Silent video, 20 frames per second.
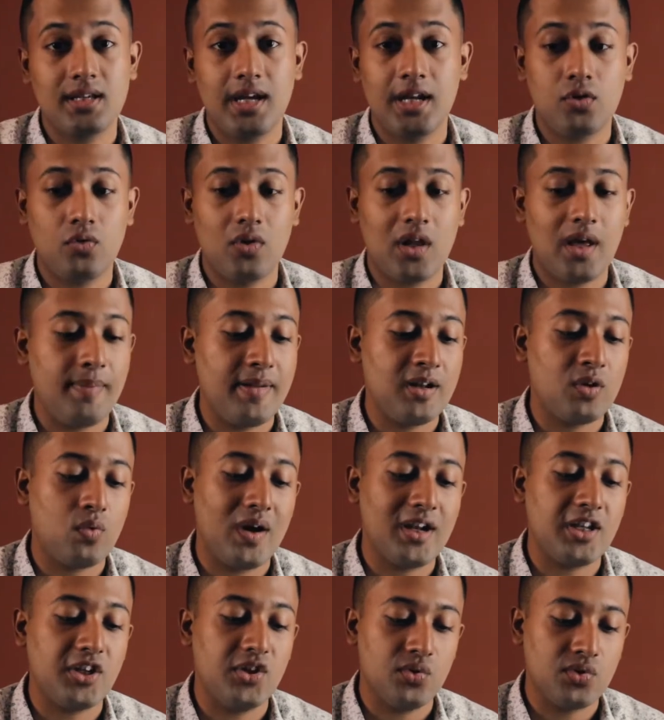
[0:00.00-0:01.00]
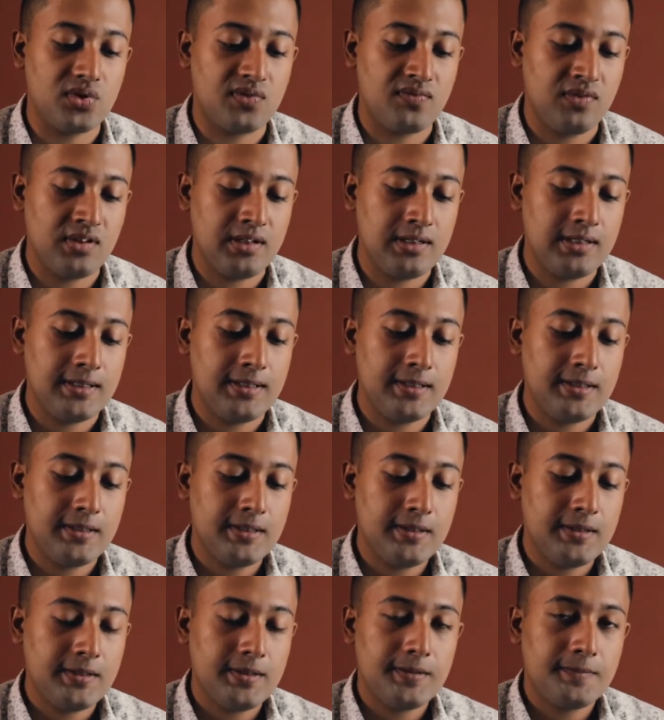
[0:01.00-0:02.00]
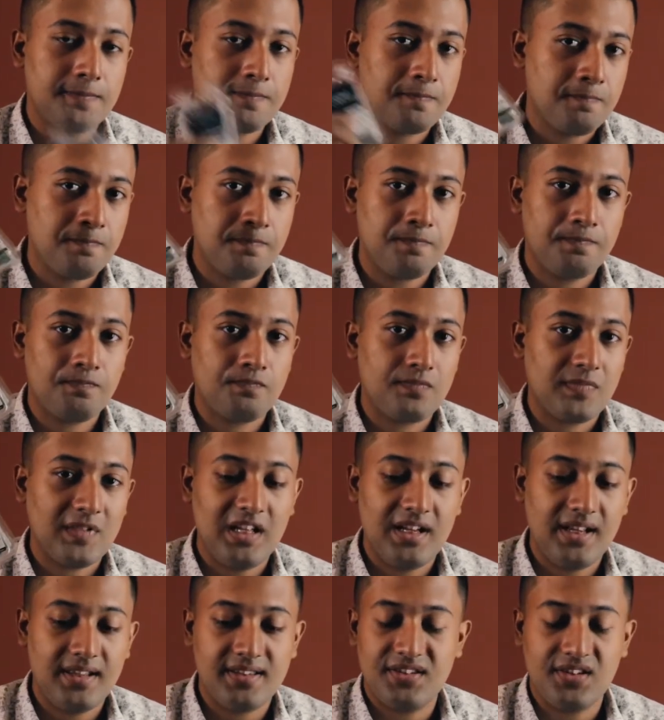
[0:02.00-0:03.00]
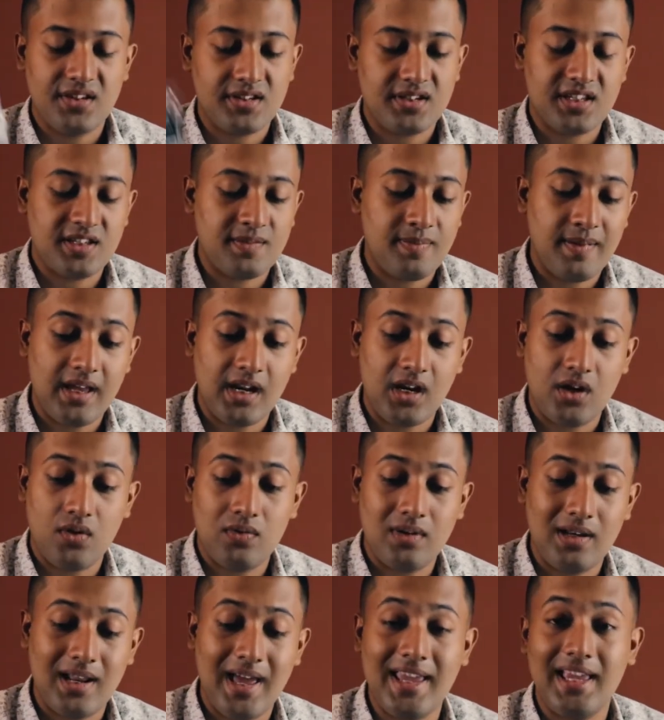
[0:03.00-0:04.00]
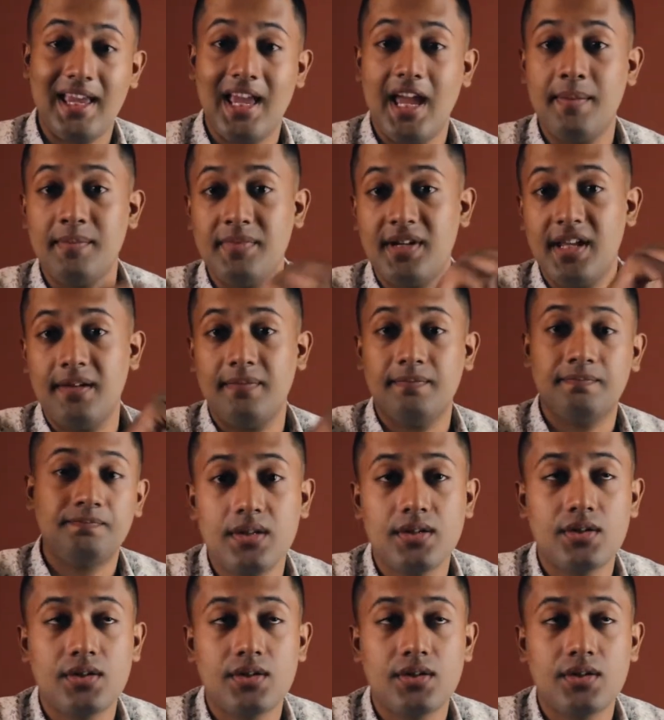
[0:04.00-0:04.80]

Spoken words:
it could have been quite useful. It's just a spare now, lying empty.